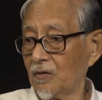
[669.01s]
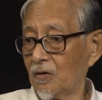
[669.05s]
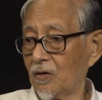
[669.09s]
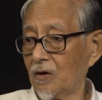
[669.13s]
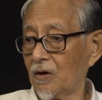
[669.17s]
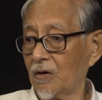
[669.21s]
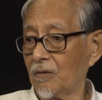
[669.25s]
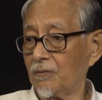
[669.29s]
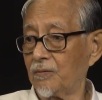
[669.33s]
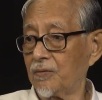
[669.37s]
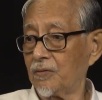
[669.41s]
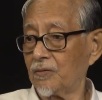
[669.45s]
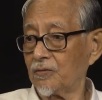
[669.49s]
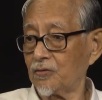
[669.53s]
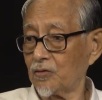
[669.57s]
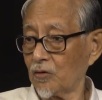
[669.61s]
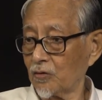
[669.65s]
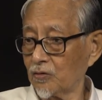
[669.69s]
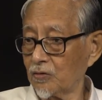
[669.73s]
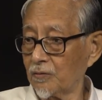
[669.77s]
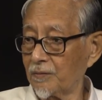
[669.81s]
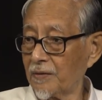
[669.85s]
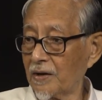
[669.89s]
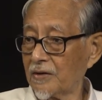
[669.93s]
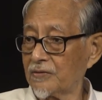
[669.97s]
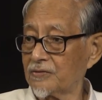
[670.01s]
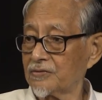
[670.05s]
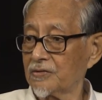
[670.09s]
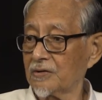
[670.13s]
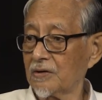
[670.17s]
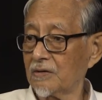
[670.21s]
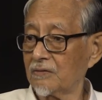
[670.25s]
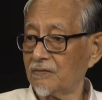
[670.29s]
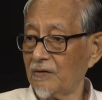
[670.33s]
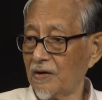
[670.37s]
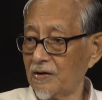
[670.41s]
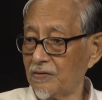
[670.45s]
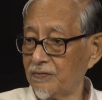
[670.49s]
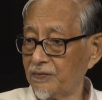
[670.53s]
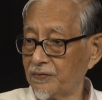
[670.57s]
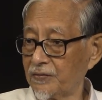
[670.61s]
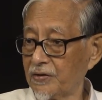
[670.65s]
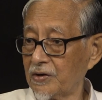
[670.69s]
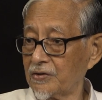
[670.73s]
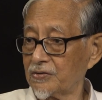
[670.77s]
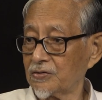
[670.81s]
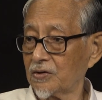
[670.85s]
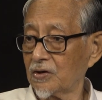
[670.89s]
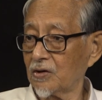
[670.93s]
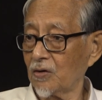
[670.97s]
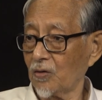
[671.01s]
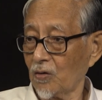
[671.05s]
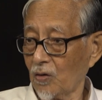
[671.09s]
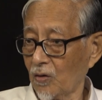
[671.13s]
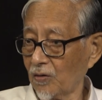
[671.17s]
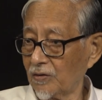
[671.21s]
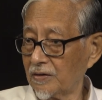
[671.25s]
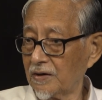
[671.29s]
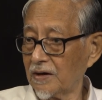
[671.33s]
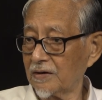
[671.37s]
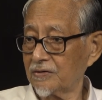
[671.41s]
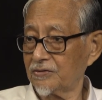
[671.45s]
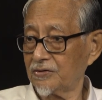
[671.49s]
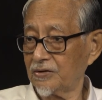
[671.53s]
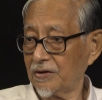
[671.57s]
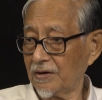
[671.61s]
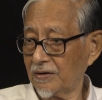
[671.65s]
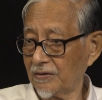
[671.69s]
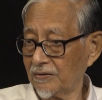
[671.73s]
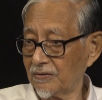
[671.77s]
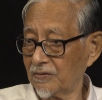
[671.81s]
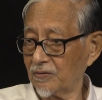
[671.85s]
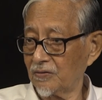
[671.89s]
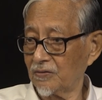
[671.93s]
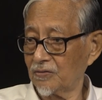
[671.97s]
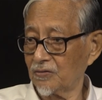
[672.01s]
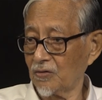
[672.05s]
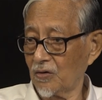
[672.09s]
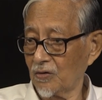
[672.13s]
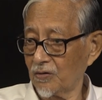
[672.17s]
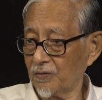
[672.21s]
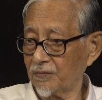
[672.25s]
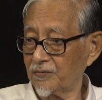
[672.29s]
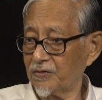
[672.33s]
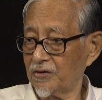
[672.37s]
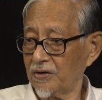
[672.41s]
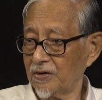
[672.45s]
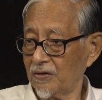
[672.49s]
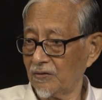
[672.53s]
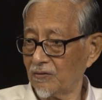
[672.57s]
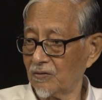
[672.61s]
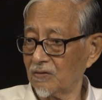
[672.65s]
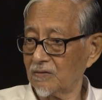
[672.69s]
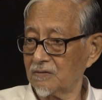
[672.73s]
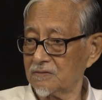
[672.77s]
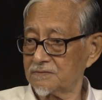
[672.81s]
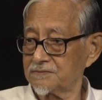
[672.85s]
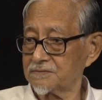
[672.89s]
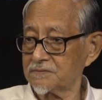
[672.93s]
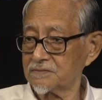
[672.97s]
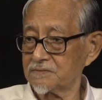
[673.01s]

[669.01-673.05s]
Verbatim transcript: of documents and verification and all that thing, sort of thing, you know.